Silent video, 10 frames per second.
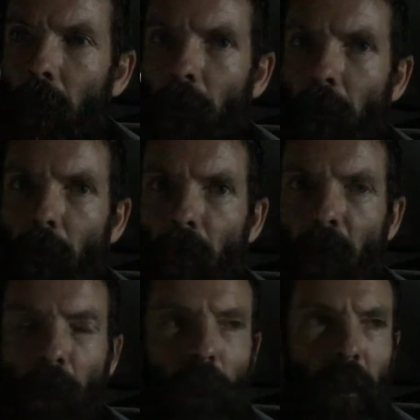I don't
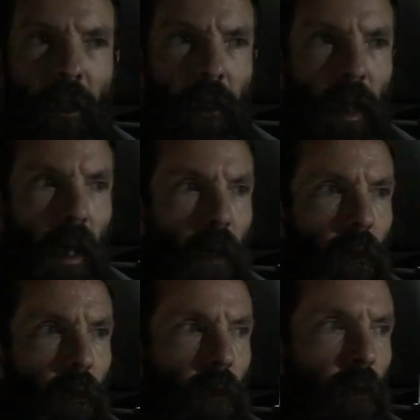even really
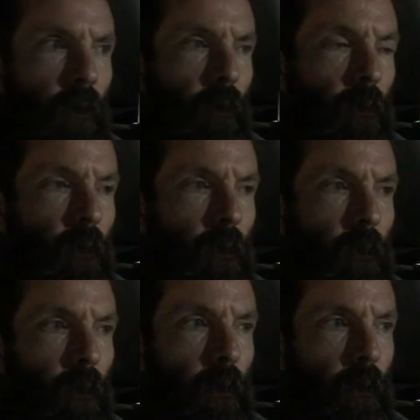have,
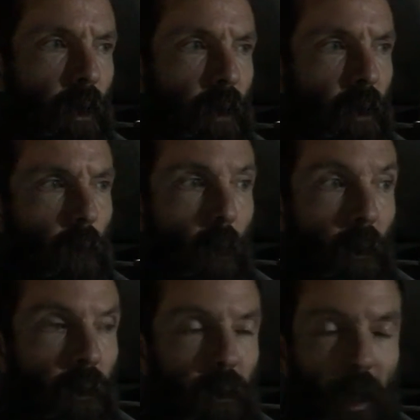in some
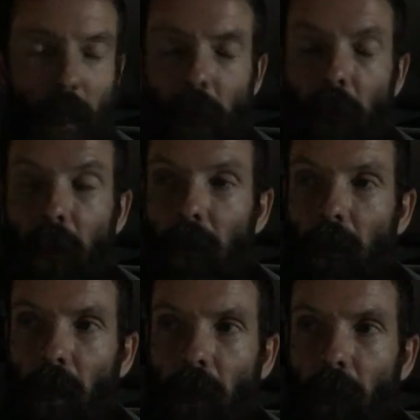moments, likes or
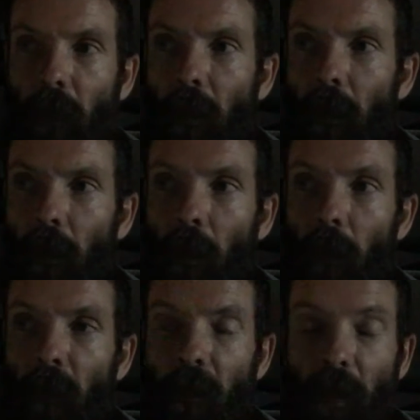dislikes or anything. I
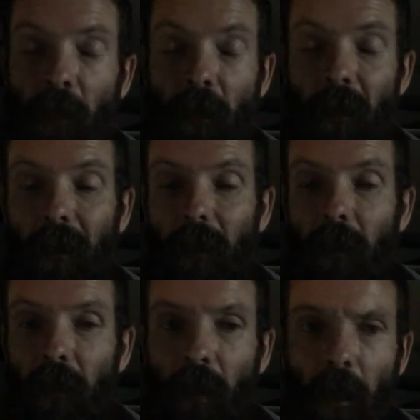just
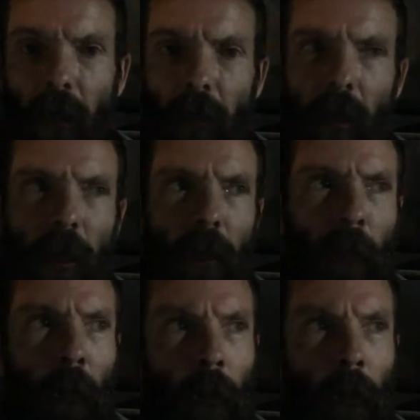exist as like